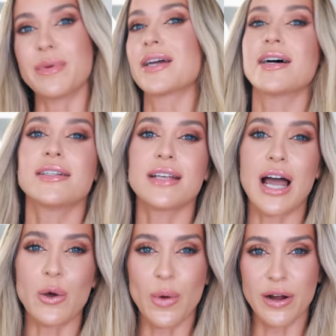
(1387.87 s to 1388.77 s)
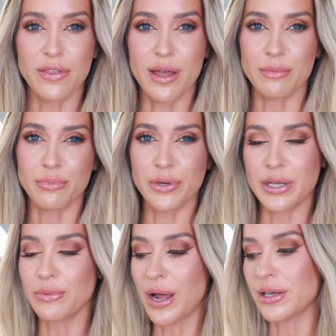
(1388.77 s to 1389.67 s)
because I wear them
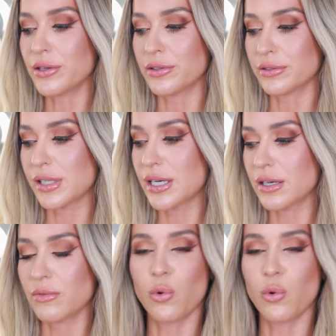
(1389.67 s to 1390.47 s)
pretty regularly,